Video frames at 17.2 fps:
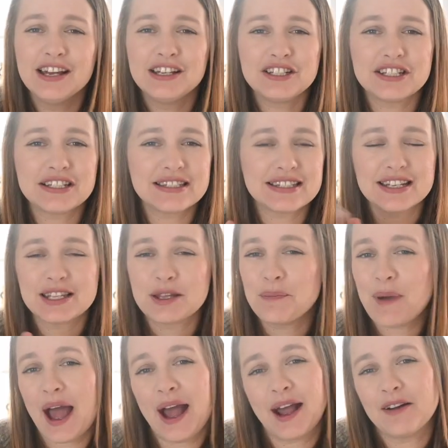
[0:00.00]
just in the
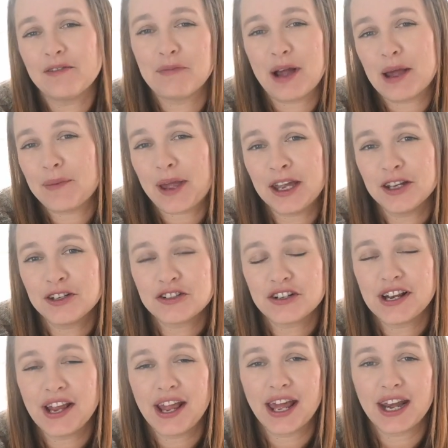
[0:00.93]
back of my
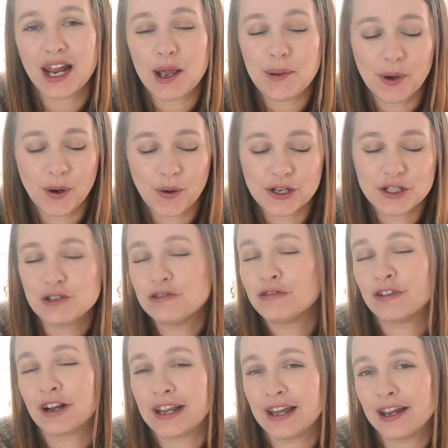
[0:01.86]
pantry, and I'm going to
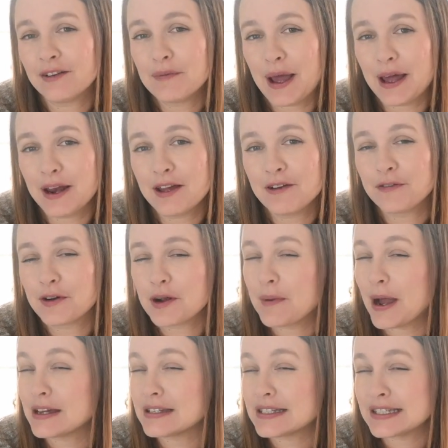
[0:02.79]
forget about it for
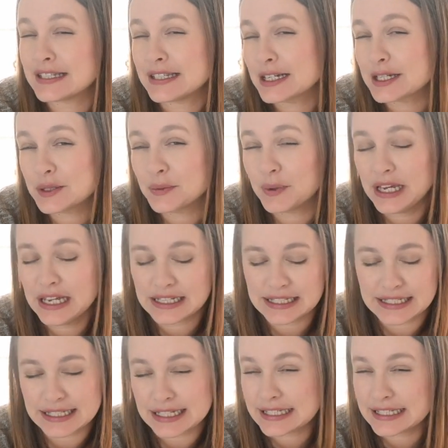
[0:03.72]
about 6
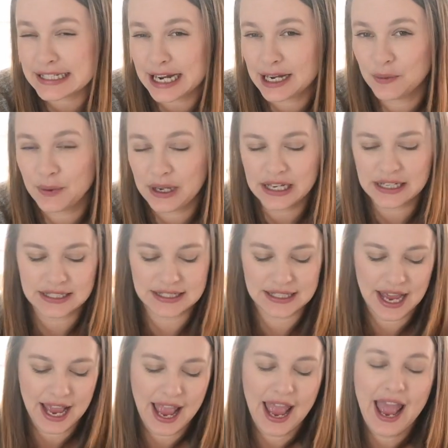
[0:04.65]
weeks, 6 to 8 weeks.
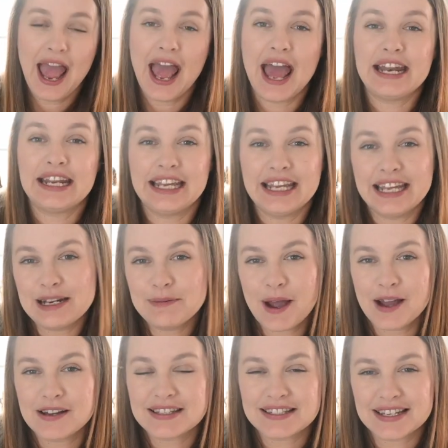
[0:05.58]
And in
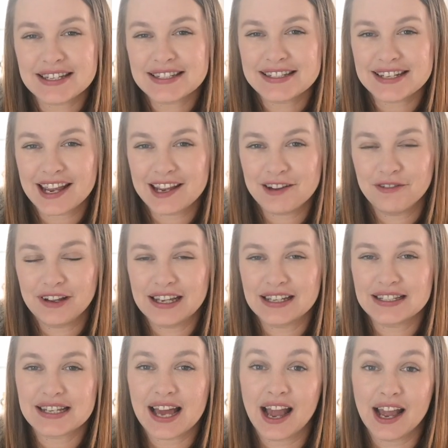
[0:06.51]
about 6 to 8
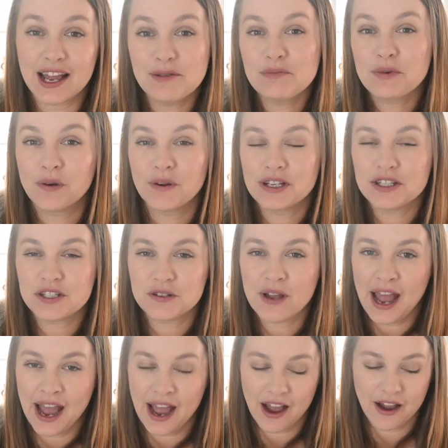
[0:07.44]
weeks, I am going to
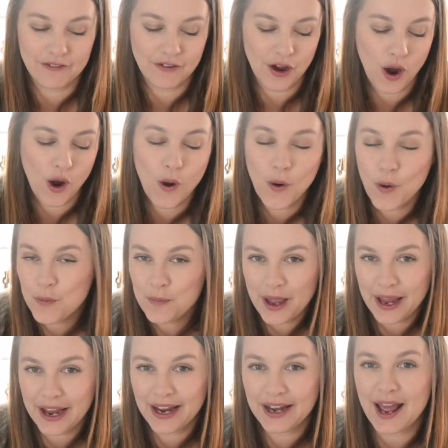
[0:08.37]
have
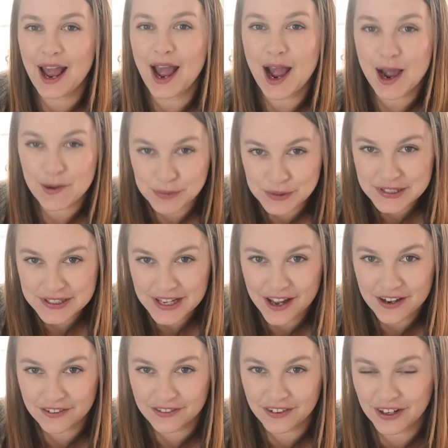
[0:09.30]
homemade apple
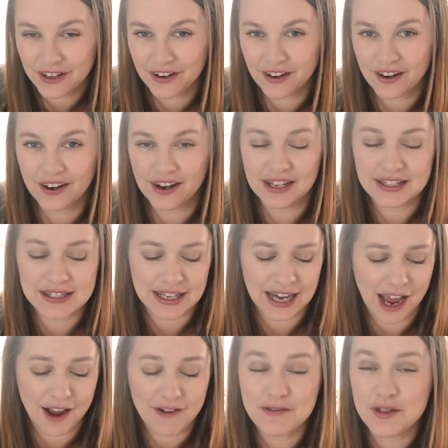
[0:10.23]
cider vinegar. It's
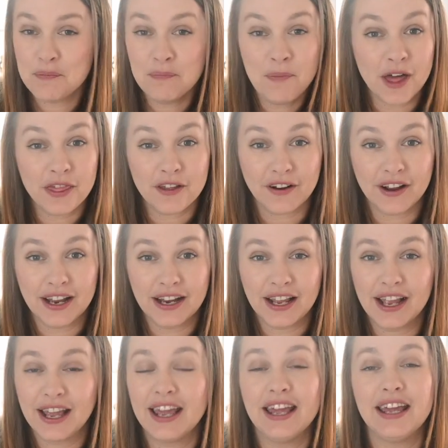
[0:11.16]
going to have the mother in
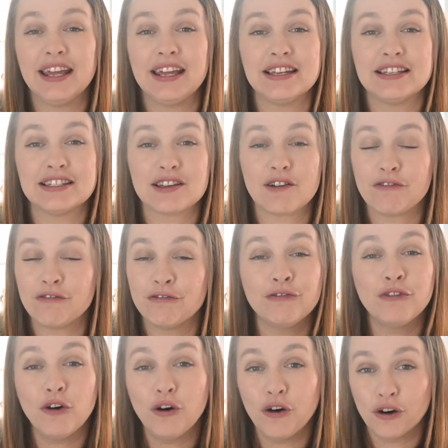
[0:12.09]
it. It is
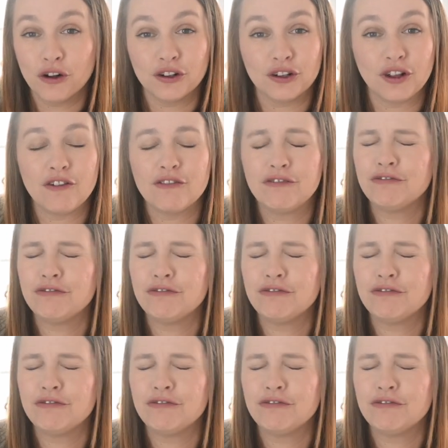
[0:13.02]
full